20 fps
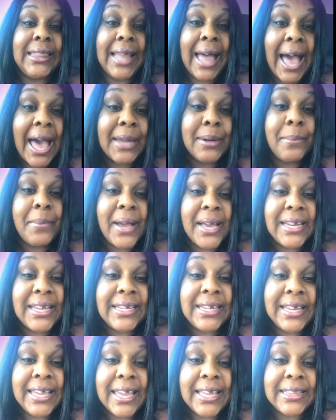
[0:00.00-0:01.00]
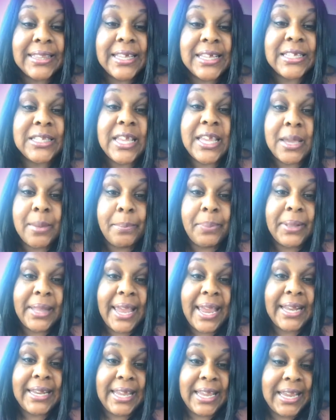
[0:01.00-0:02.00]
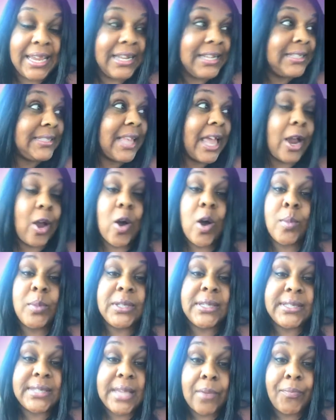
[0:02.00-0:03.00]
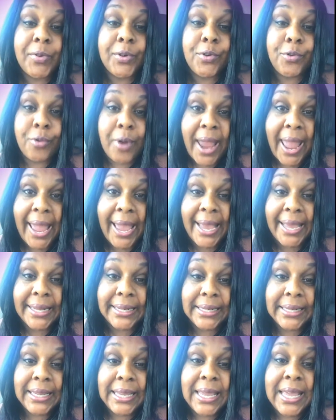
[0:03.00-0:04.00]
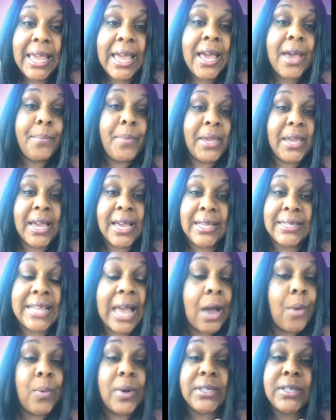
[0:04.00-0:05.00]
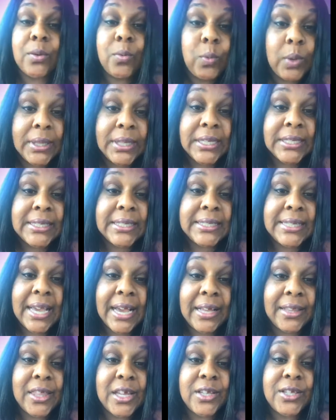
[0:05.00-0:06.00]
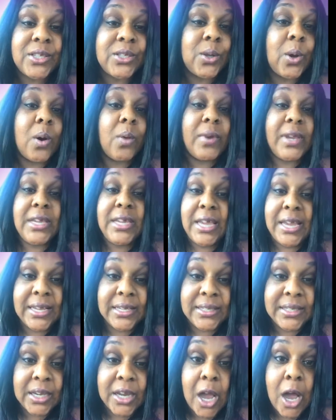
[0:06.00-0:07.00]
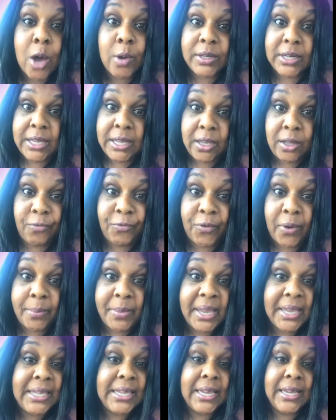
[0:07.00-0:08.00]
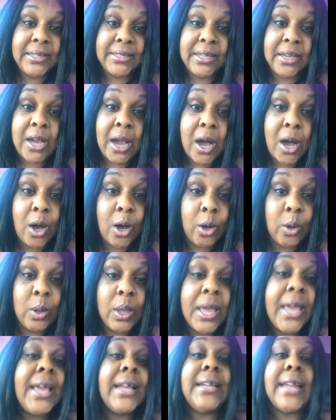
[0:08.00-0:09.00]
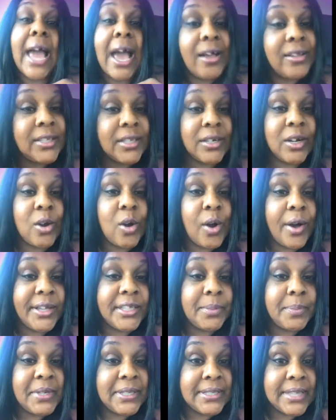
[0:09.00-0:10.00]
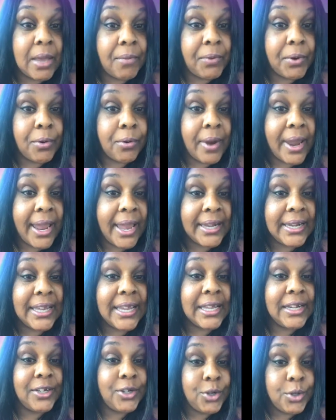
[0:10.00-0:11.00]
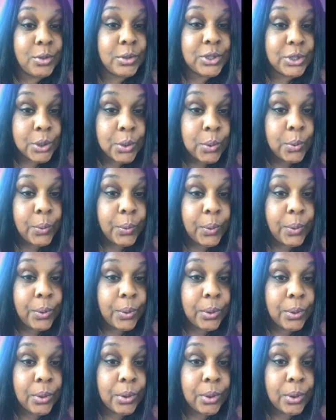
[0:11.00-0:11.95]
a lot of money to get this implant in. It's like almost $7 grand, because I wasn't willing to tell this story years ago and heal from it years ago. Now it's gonna cost me $7 grand to get a new tooth,